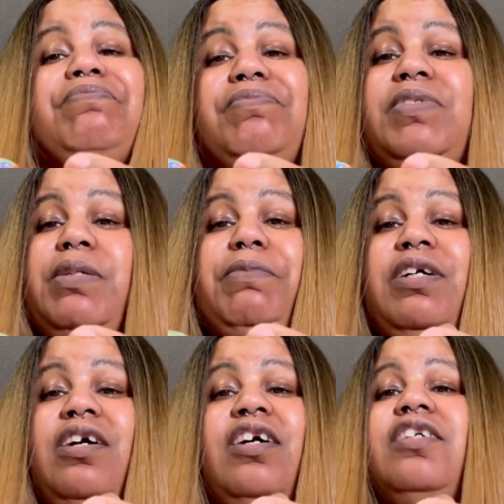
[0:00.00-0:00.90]
some
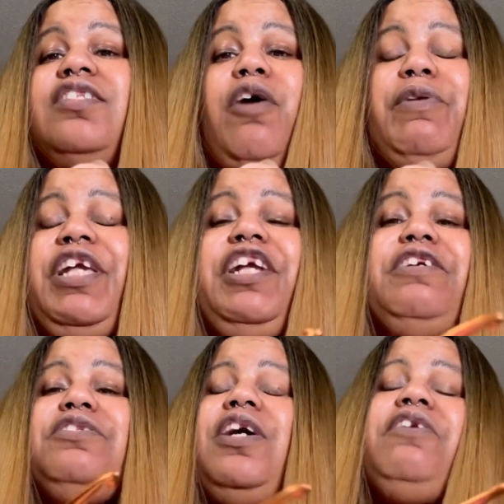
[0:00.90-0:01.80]
hooks already here,
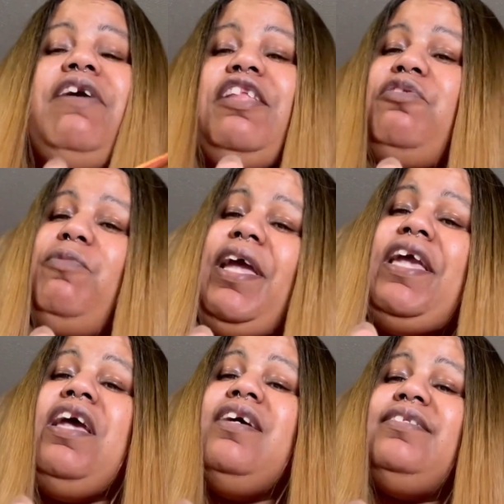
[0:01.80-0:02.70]
so I don't have to wait
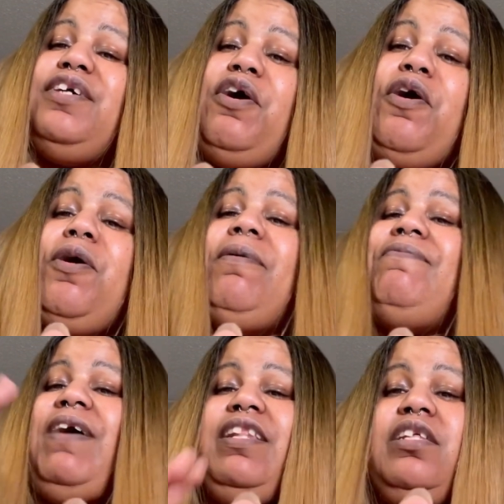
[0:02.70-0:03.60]
to go home if
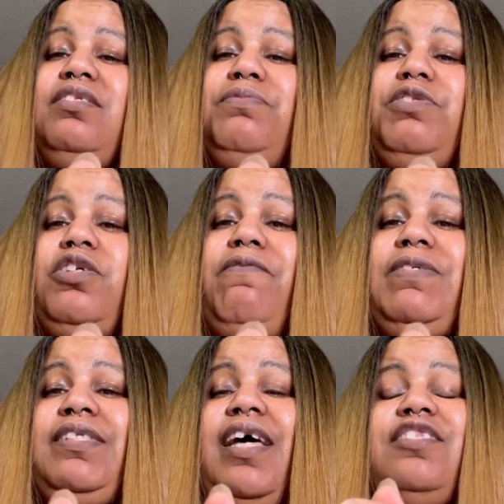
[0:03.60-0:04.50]
I need a
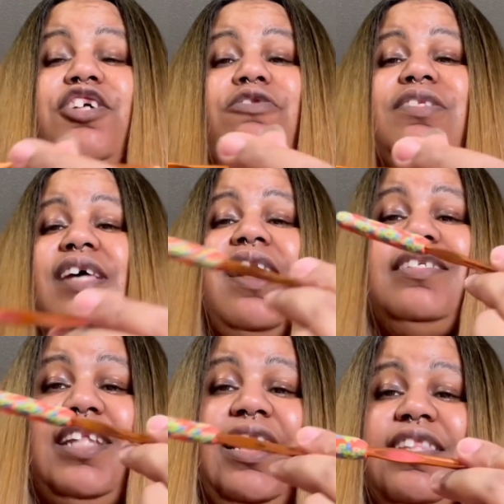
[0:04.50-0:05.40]
certain size,
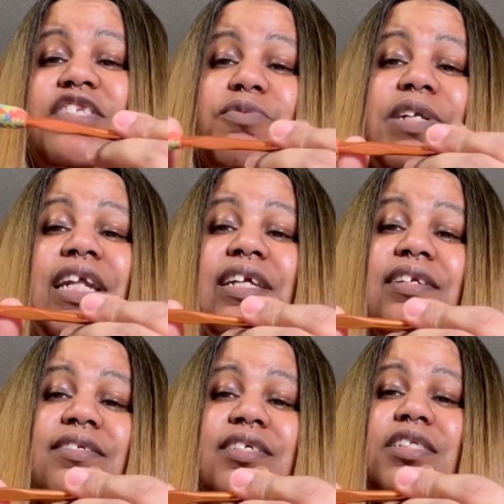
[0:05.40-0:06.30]
like this one. I need
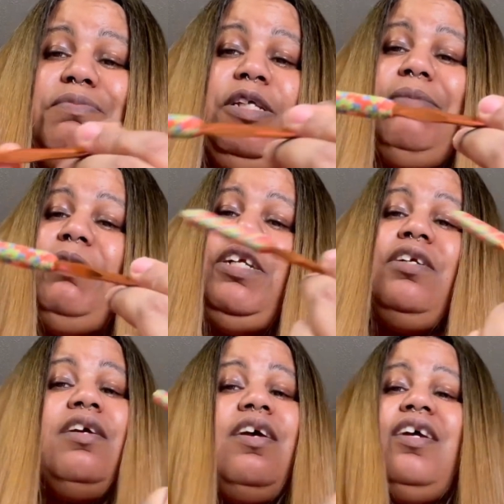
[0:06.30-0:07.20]
a 6mm,
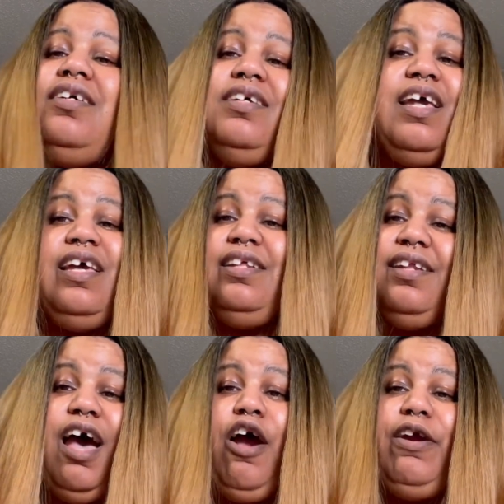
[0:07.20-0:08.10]
and
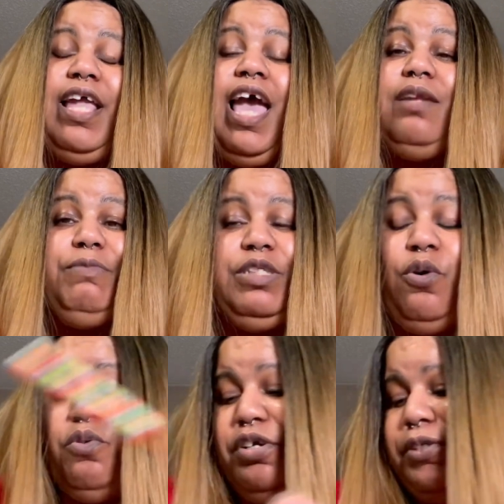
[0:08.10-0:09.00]
I already had them because I
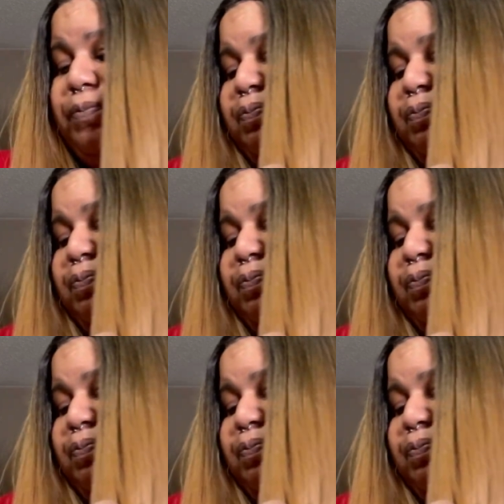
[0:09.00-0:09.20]
ordered them.